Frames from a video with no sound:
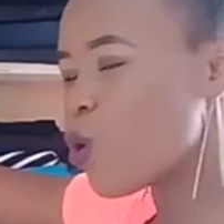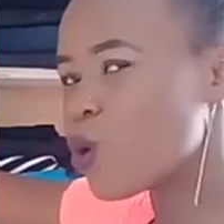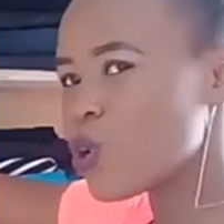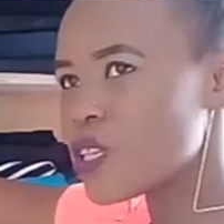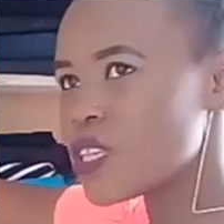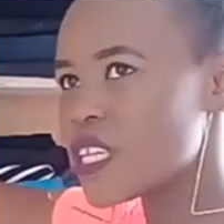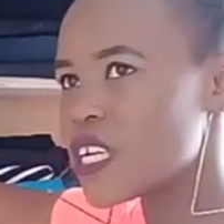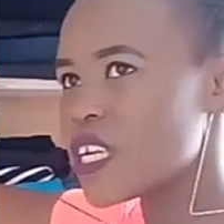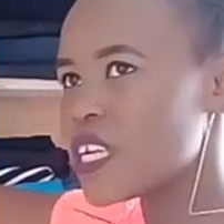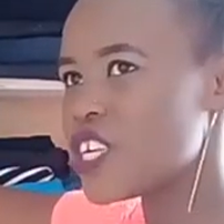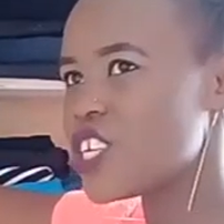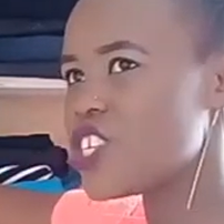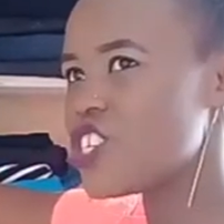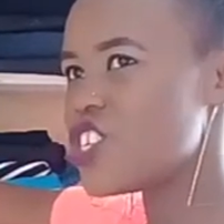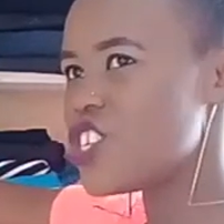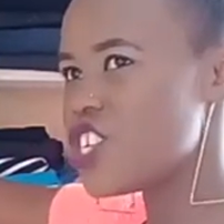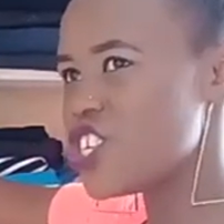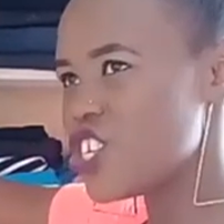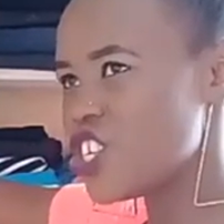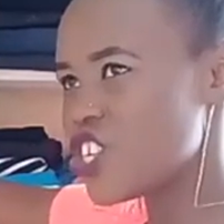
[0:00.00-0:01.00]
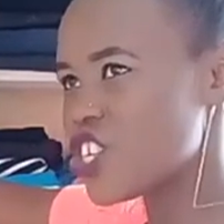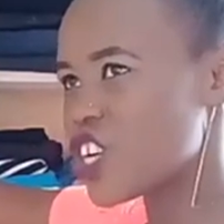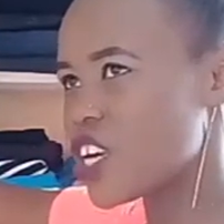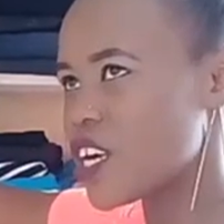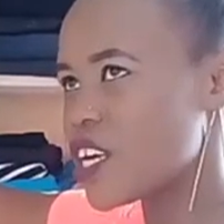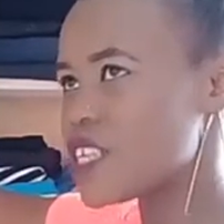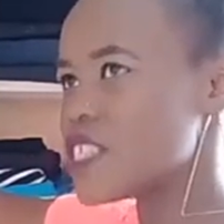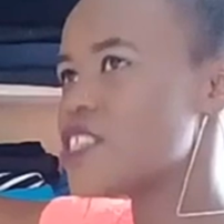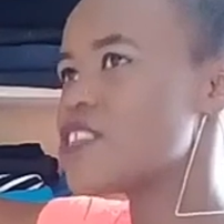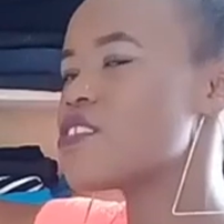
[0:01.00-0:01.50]
all the
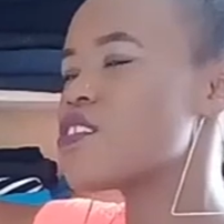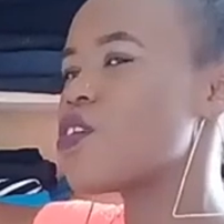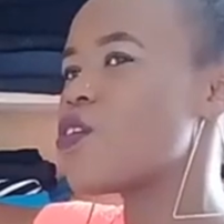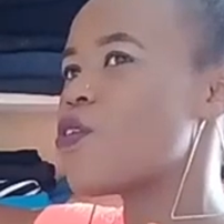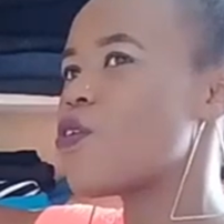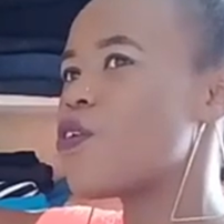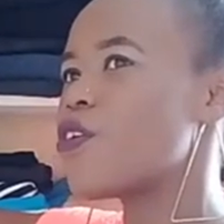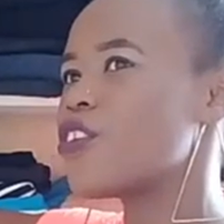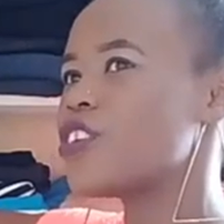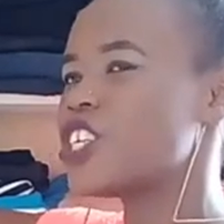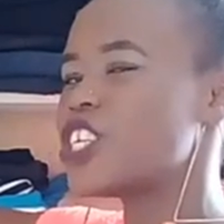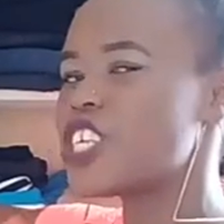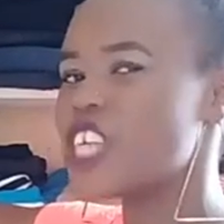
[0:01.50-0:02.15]
t-shirts or